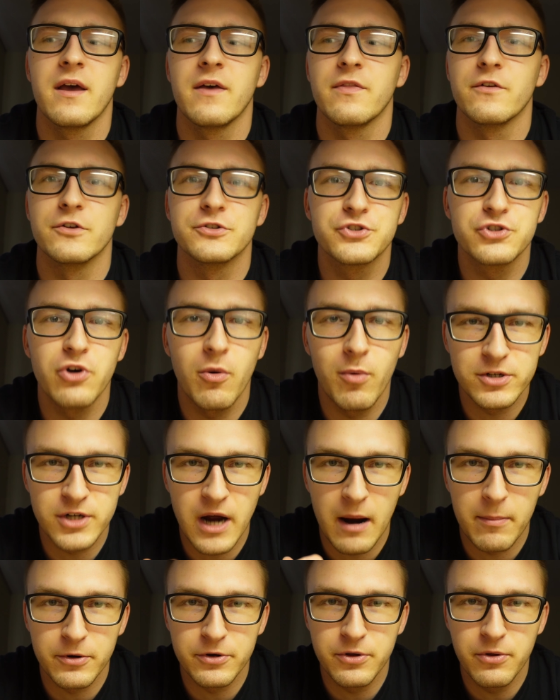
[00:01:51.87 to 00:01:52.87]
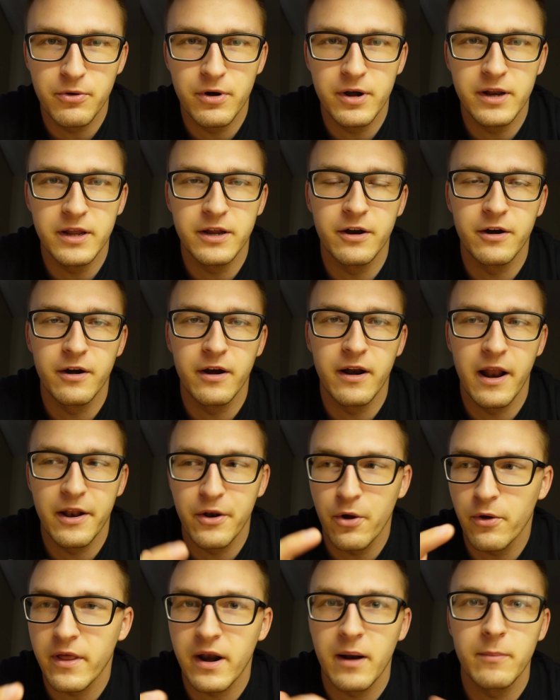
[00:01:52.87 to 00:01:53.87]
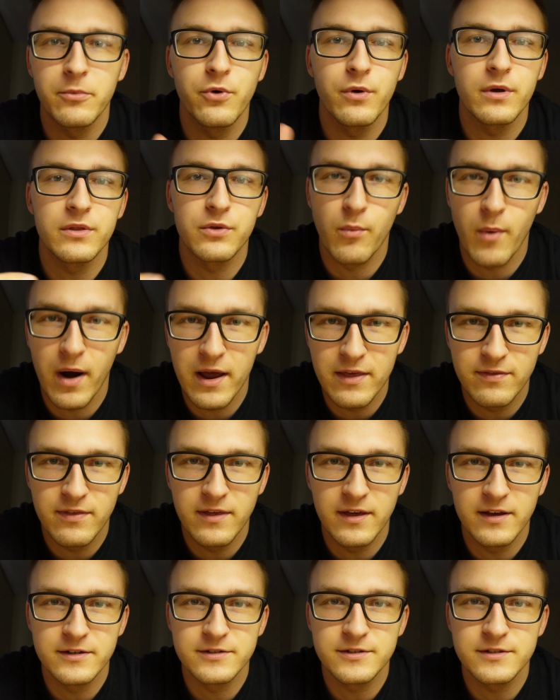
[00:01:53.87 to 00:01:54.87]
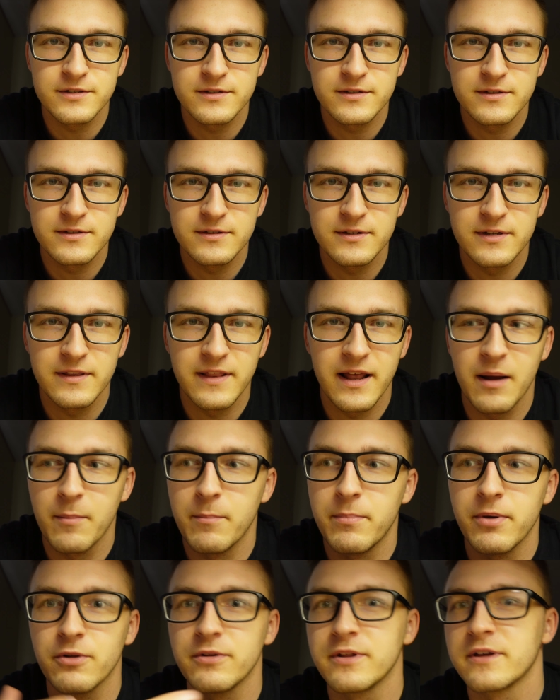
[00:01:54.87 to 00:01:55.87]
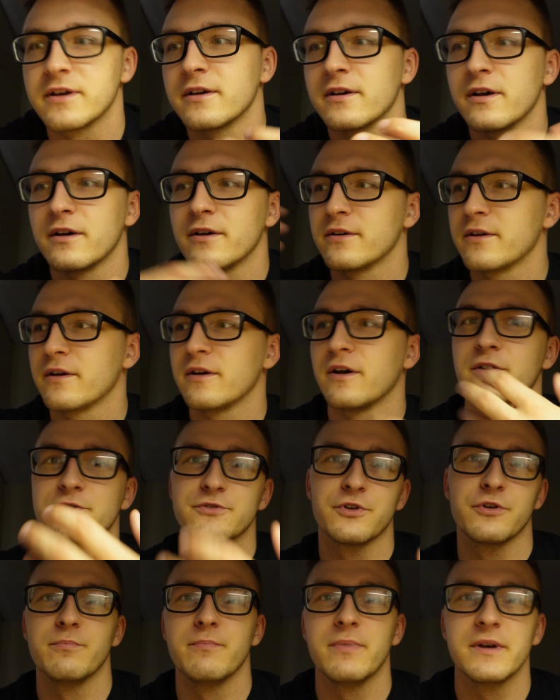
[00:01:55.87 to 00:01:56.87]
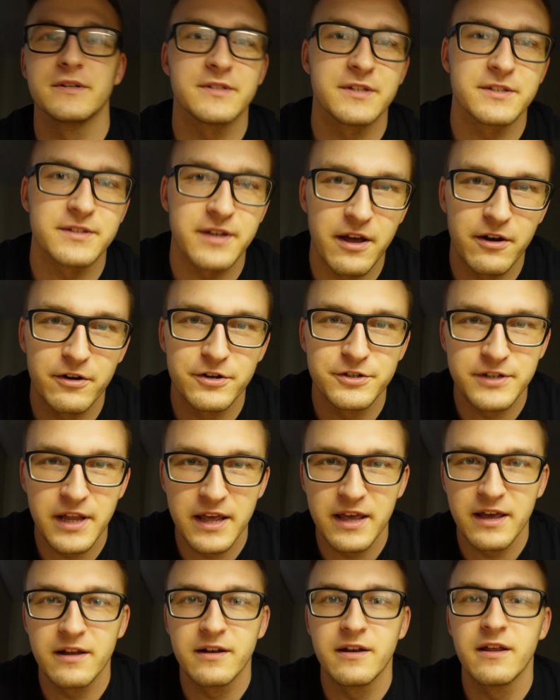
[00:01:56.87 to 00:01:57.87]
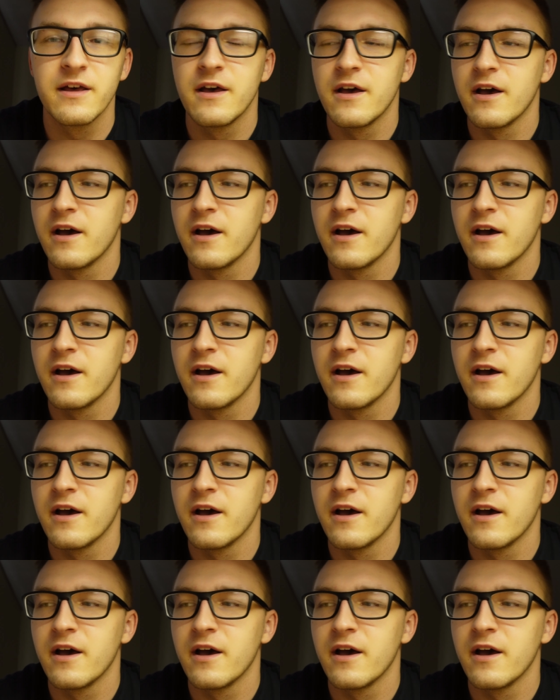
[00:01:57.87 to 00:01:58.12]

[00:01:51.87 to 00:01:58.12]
there's so much opportunity here and I know that I'm doing the right things and that I'm building a certain business I understand.